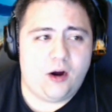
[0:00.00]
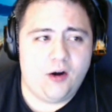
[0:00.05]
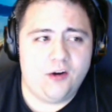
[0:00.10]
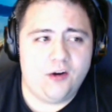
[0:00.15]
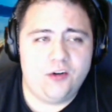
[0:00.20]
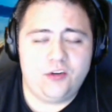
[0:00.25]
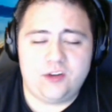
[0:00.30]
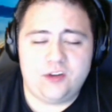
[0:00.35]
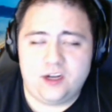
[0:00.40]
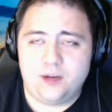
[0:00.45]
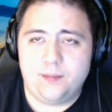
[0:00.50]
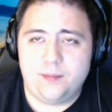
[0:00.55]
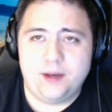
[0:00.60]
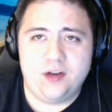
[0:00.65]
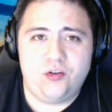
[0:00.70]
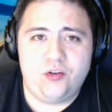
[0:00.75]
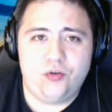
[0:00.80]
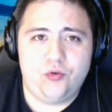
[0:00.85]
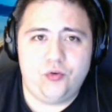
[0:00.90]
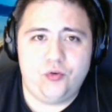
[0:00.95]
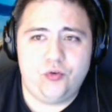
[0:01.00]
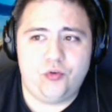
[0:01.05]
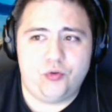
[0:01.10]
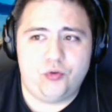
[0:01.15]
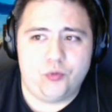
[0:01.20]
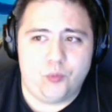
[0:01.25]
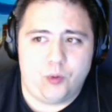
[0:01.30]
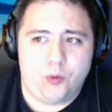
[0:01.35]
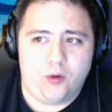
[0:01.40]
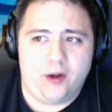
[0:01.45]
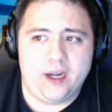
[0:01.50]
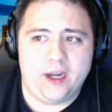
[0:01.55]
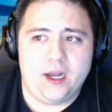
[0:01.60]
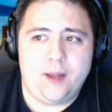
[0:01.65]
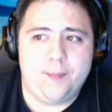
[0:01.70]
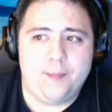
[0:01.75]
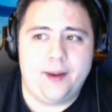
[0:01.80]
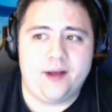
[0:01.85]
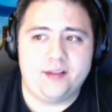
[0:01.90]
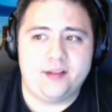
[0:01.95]
aren't going to be too too worried
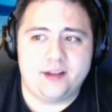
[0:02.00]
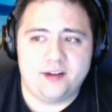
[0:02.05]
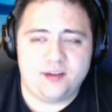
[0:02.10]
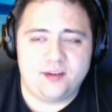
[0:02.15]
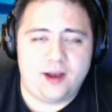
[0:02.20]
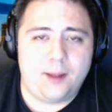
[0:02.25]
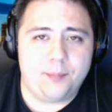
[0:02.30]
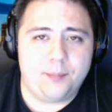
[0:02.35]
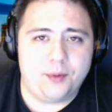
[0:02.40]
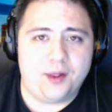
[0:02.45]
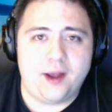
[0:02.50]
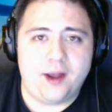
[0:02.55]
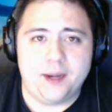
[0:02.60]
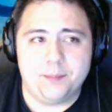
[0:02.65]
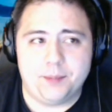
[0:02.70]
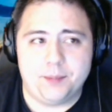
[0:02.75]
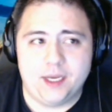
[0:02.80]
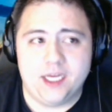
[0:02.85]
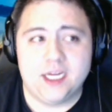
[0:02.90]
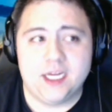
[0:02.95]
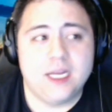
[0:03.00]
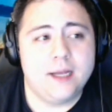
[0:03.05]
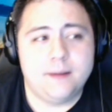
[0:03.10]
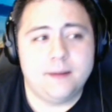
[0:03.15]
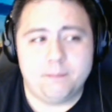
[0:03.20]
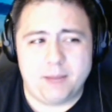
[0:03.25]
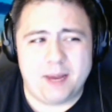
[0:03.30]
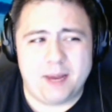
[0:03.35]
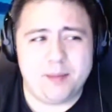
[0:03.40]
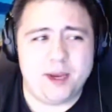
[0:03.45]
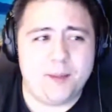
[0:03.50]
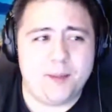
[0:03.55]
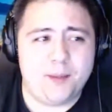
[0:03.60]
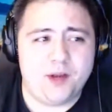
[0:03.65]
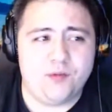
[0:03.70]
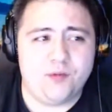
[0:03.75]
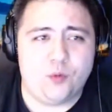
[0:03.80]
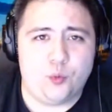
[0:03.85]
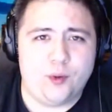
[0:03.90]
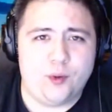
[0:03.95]
about the top line being maybe a
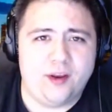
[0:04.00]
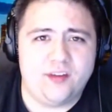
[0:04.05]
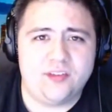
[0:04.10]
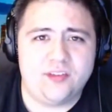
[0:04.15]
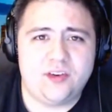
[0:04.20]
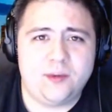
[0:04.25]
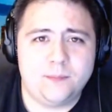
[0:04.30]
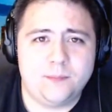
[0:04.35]
bit of a risk.